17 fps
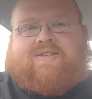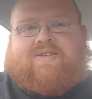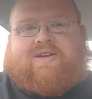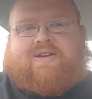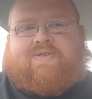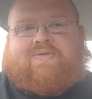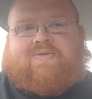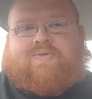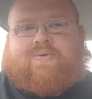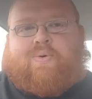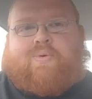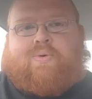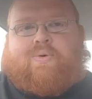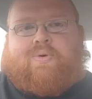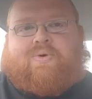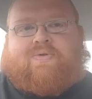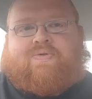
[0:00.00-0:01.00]
like
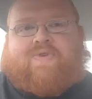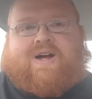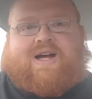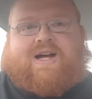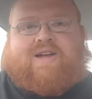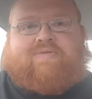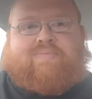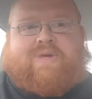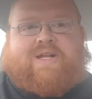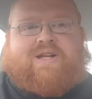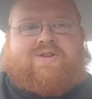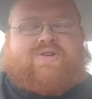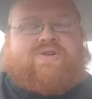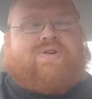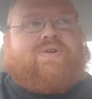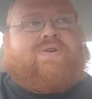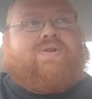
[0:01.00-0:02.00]
4 or 5
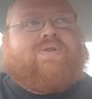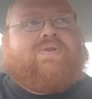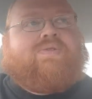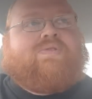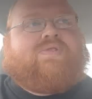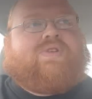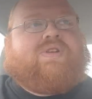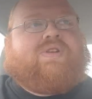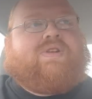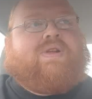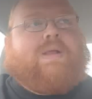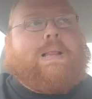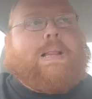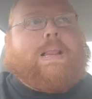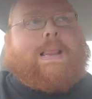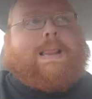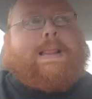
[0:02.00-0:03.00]
miniatures, and
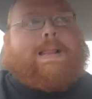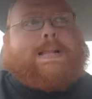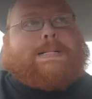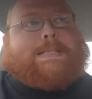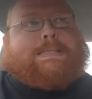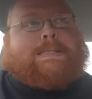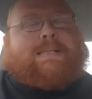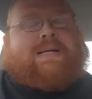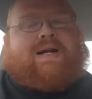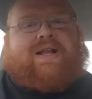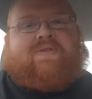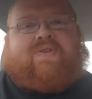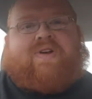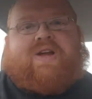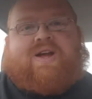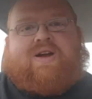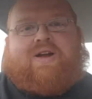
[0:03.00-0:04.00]
I never
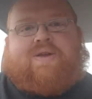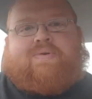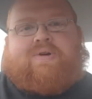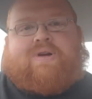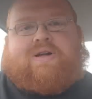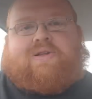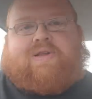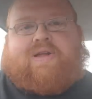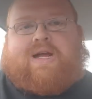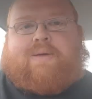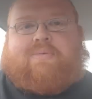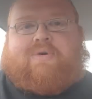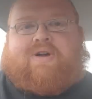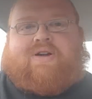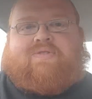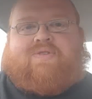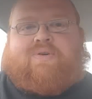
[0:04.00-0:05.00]
hear anyone
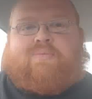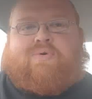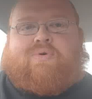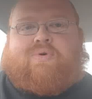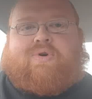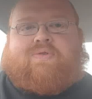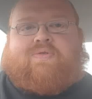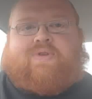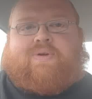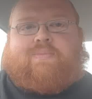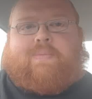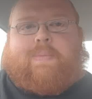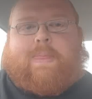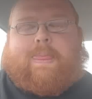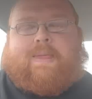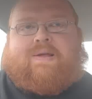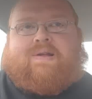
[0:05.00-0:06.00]
clamoring for more of them.
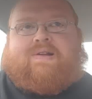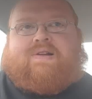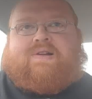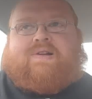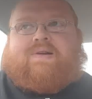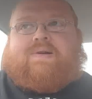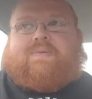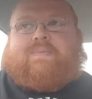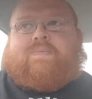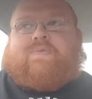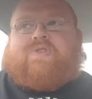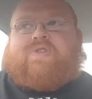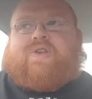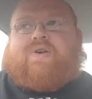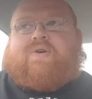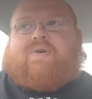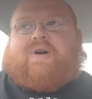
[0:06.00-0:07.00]

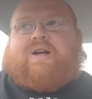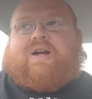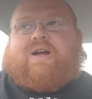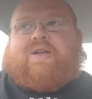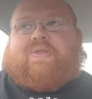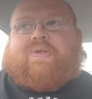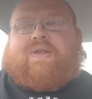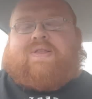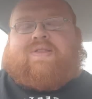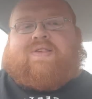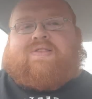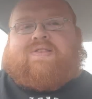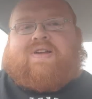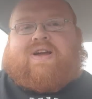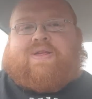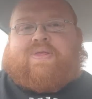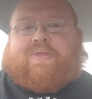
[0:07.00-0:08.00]
So I think
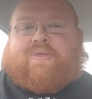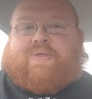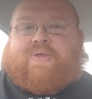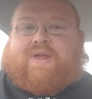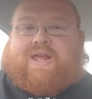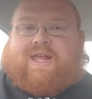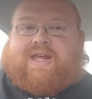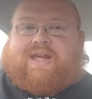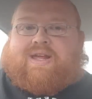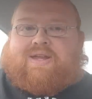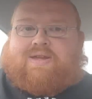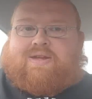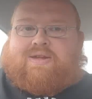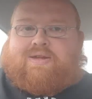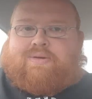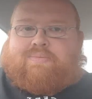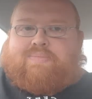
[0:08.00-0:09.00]

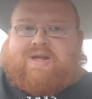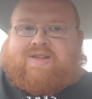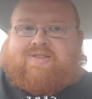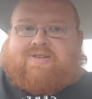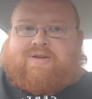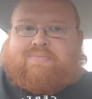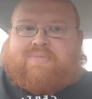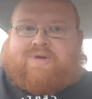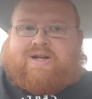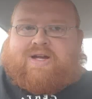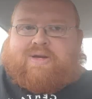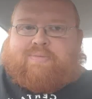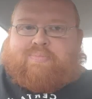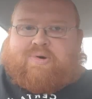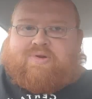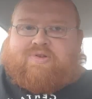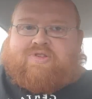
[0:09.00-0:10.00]
based on my
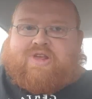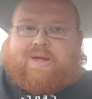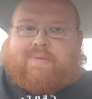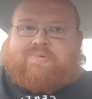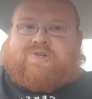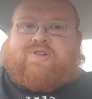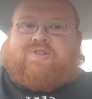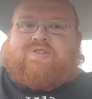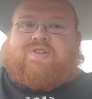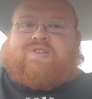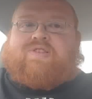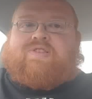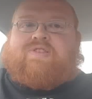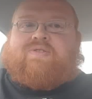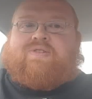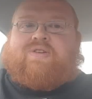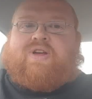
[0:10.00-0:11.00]
perceptions, this
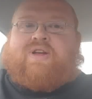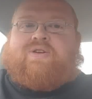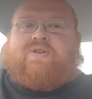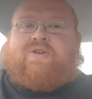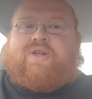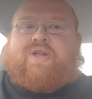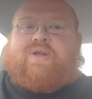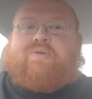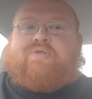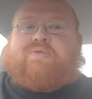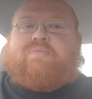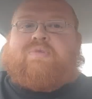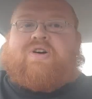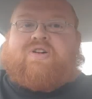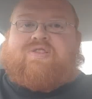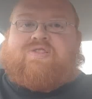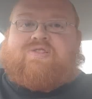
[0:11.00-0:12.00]
is an underused
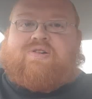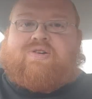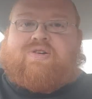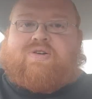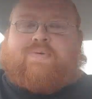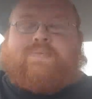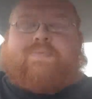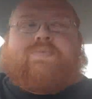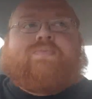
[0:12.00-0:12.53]
monster.